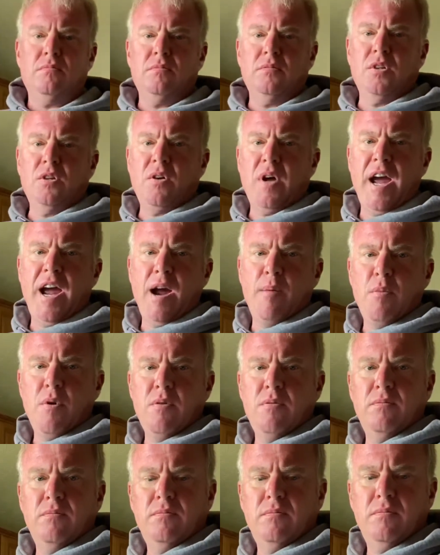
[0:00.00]
hammer,
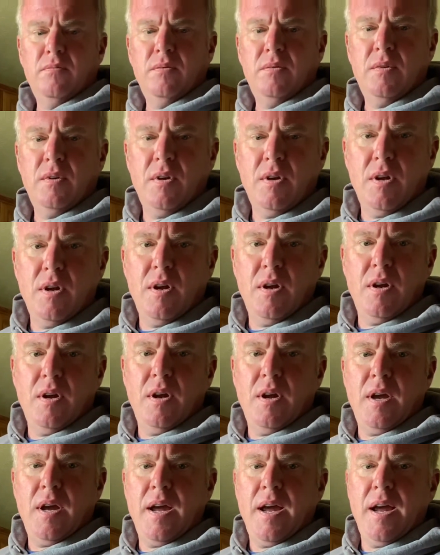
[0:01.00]

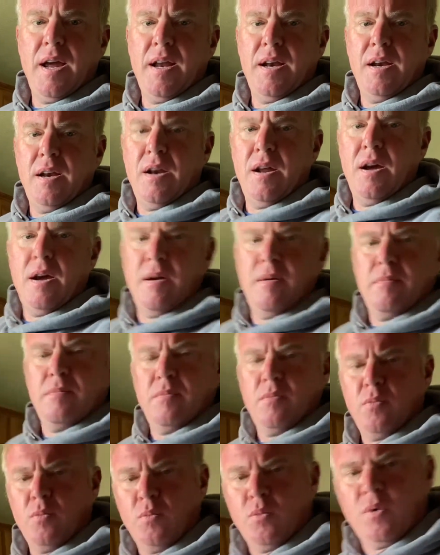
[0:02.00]
and
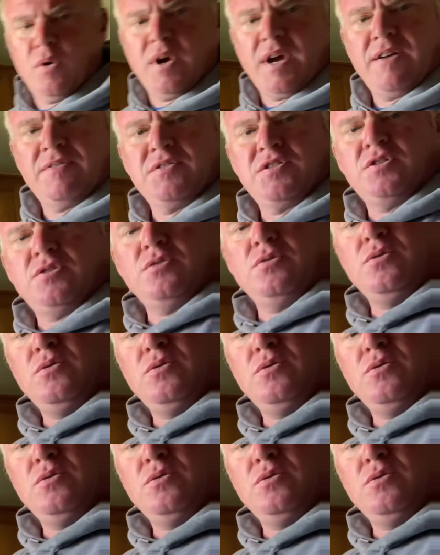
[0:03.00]
we'll have to